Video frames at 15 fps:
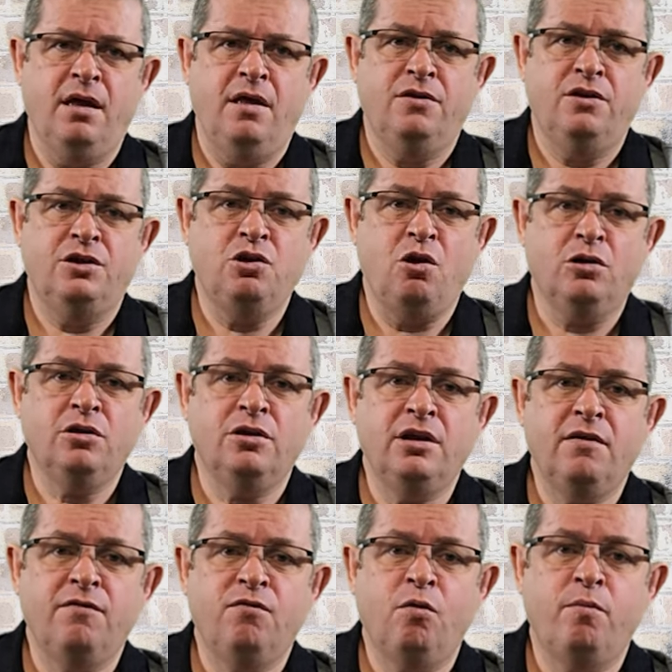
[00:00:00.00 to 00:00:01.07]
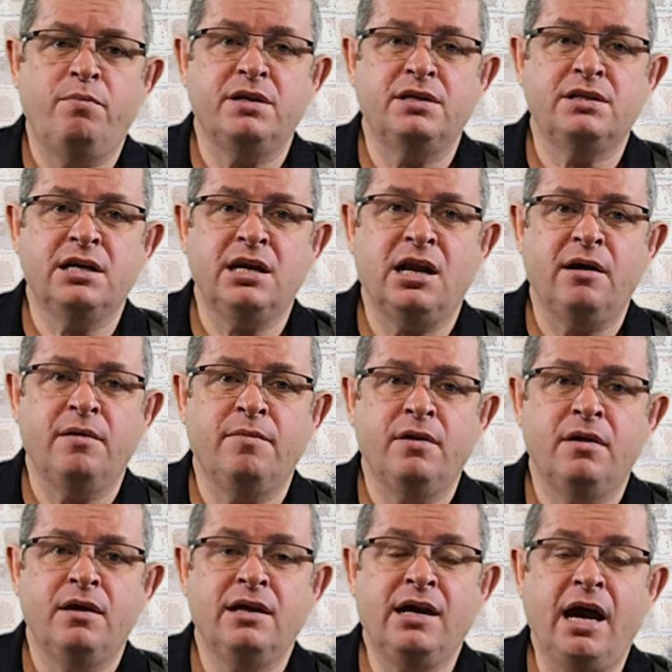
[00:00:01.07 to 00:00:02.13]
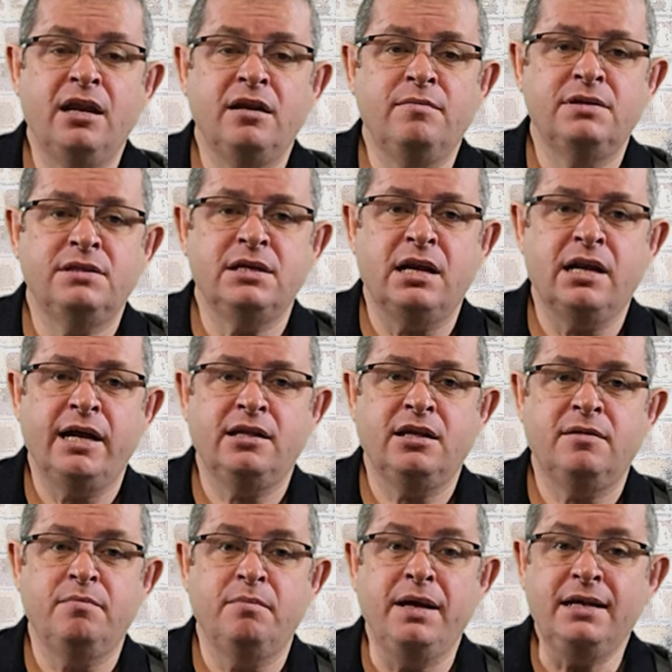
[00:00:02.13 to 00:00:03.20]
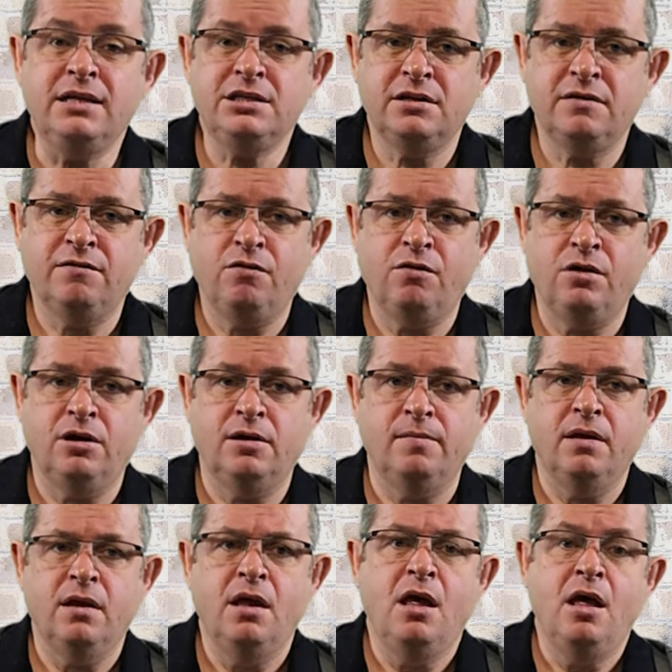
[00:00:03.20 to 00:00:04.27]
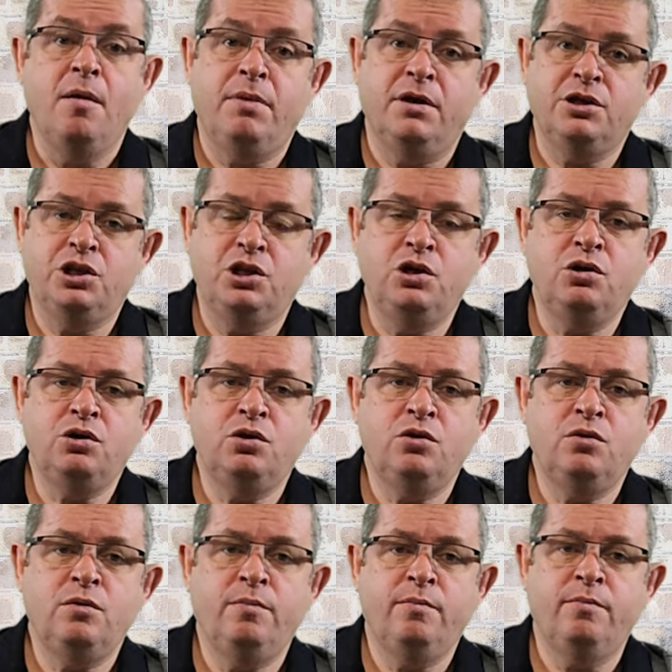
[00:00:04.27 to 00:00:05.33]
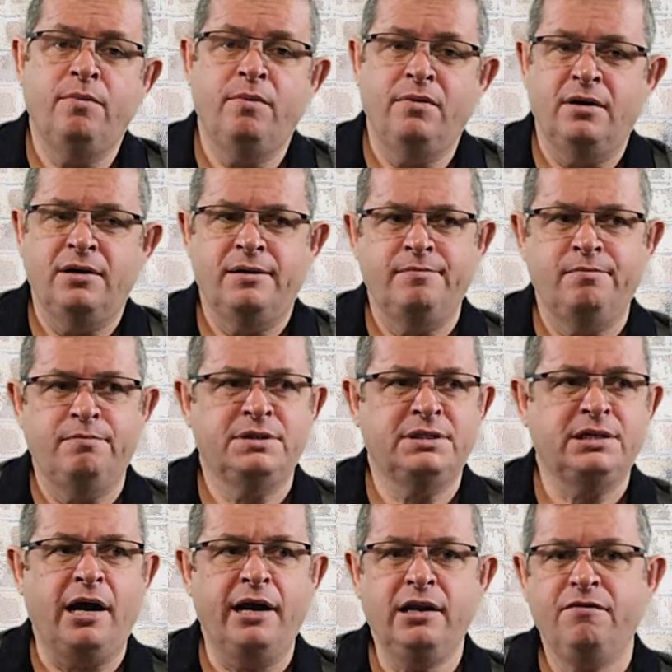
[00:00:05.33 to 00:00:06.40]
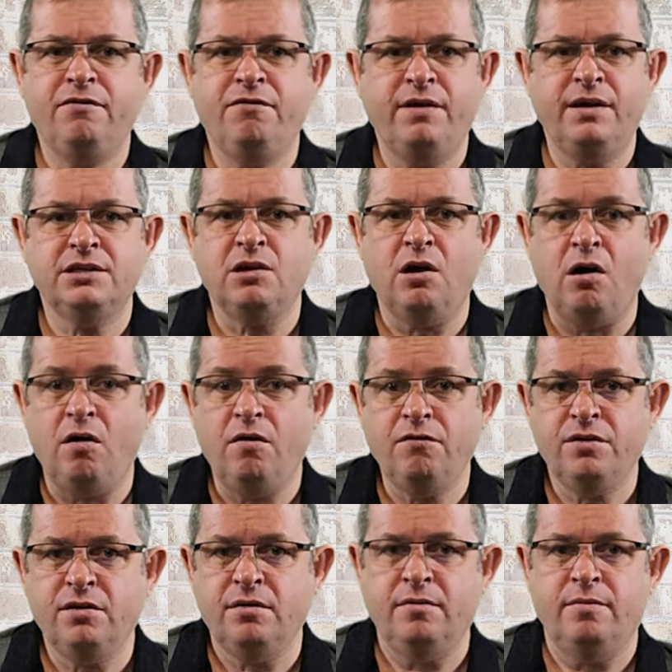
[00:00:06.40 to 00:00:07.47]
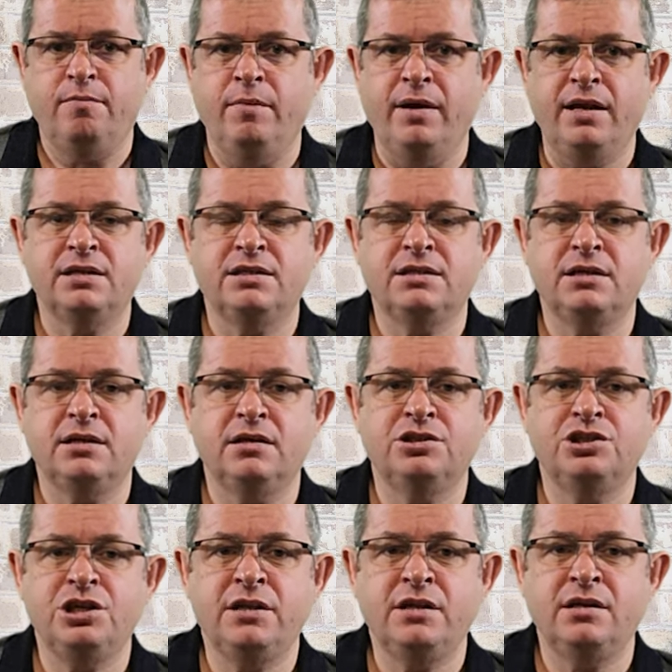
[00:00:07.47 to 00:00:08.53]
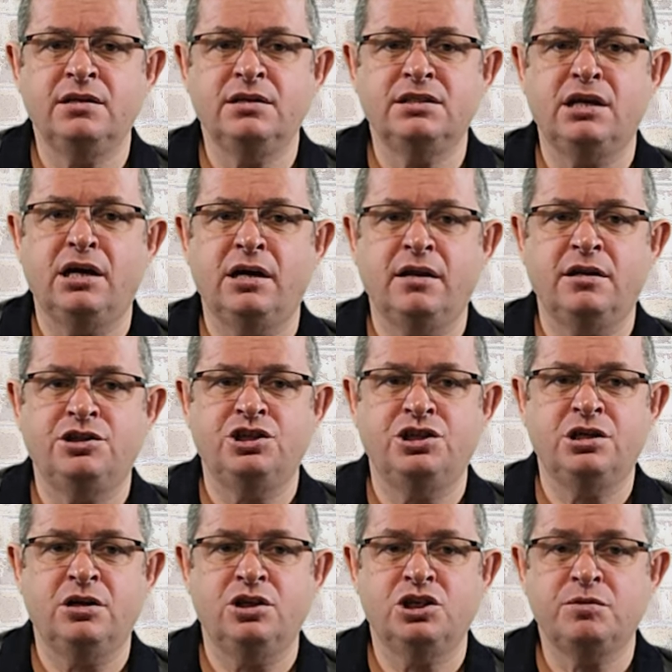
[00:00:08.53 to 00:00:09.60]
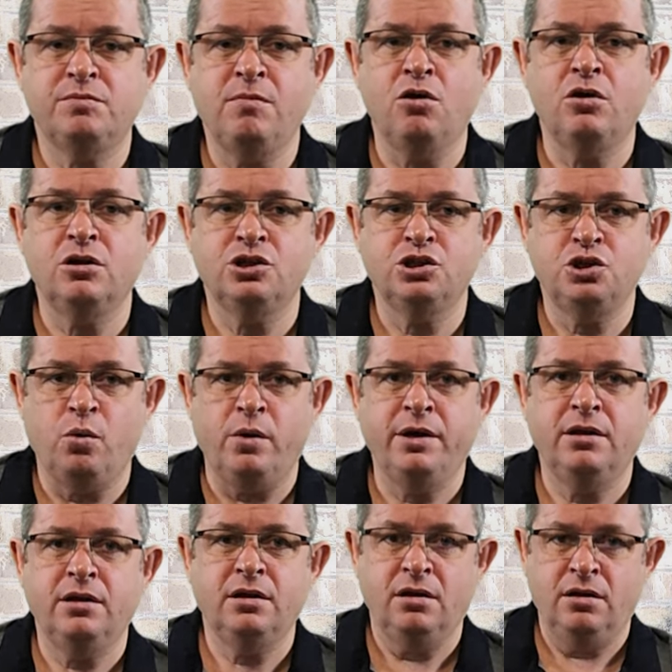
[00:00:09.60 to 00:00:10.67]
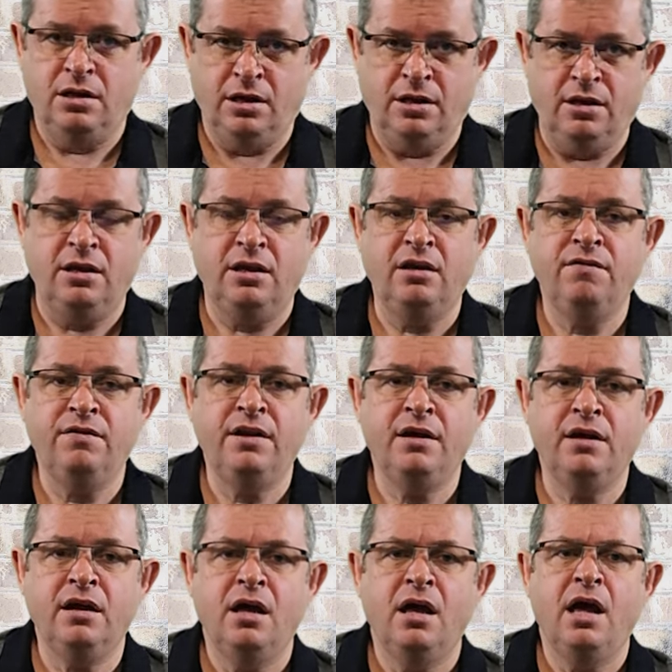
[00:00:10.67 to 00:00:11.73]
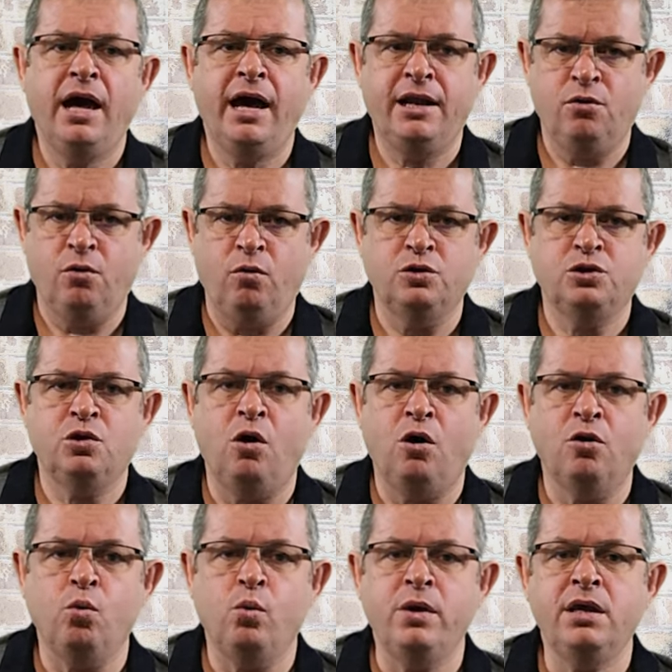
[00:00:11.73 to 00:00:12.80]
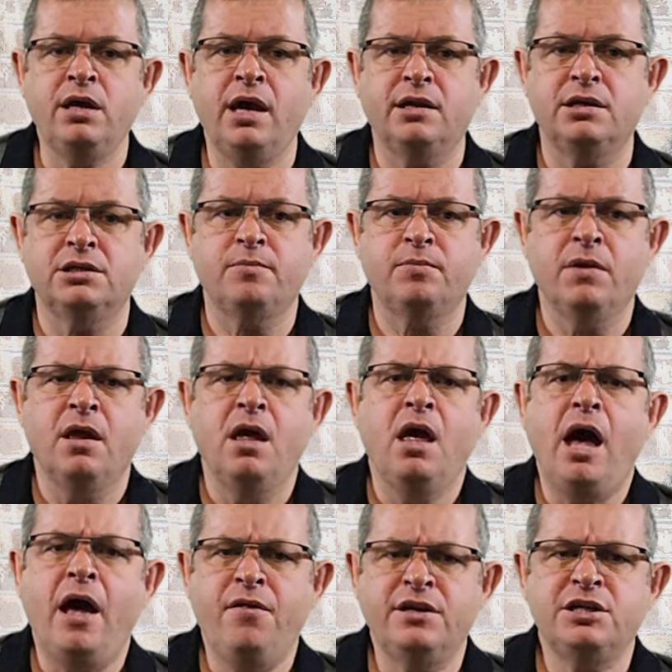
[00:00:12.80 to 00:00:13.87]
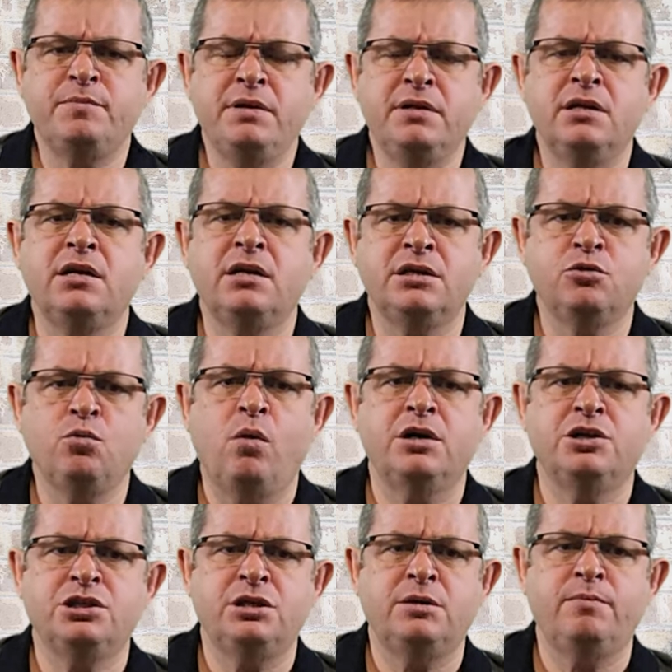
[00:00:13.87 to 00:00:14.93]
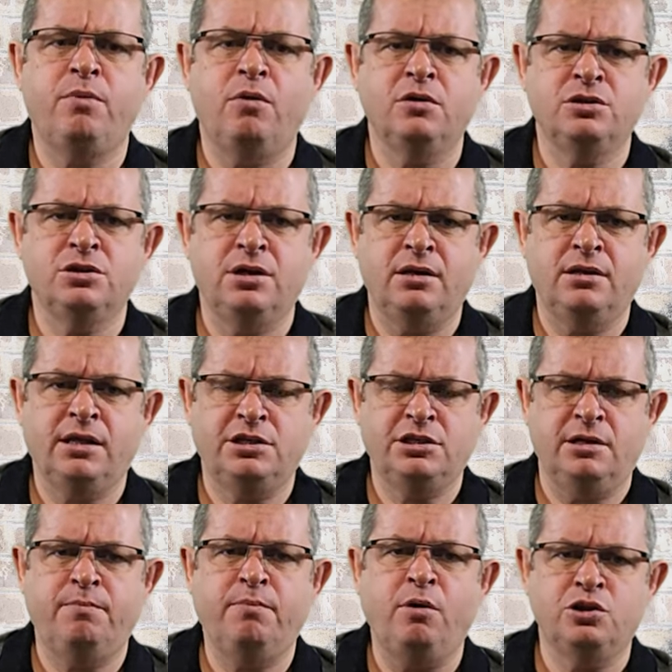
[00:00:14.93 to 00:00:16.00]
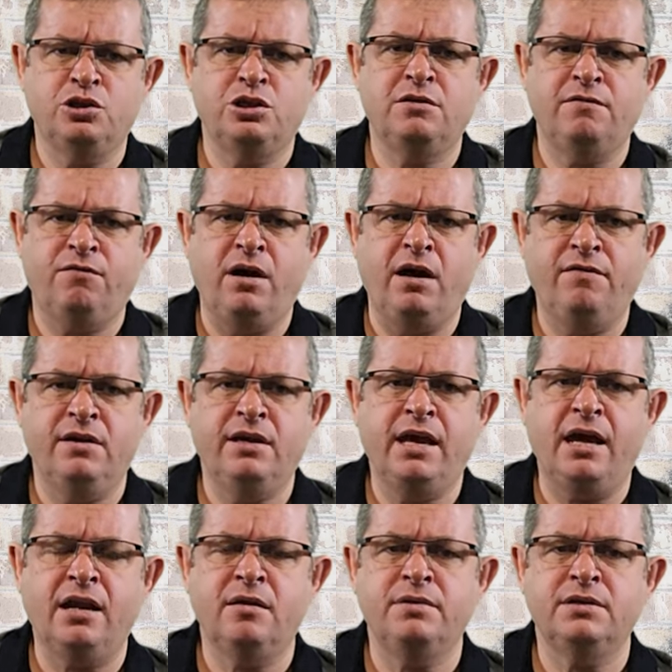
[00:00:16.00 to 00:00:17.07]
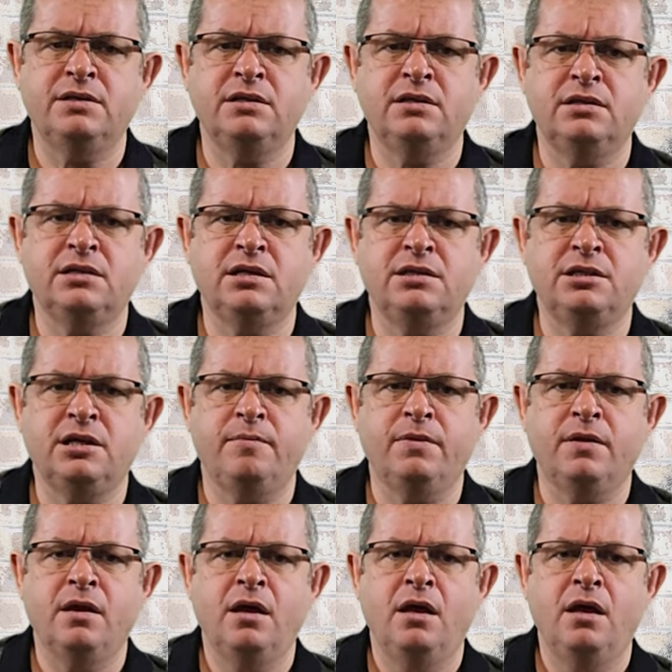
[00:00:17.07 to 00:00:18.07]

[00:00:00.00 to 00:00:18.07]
The doctor therefore prescribed cannabis-related medicine for her. But due to side effects of the medicine, she then decided that she's going to smoke a joint in the evening and also on weekends. And this being the reason why she tested positive for having cannabis in the system.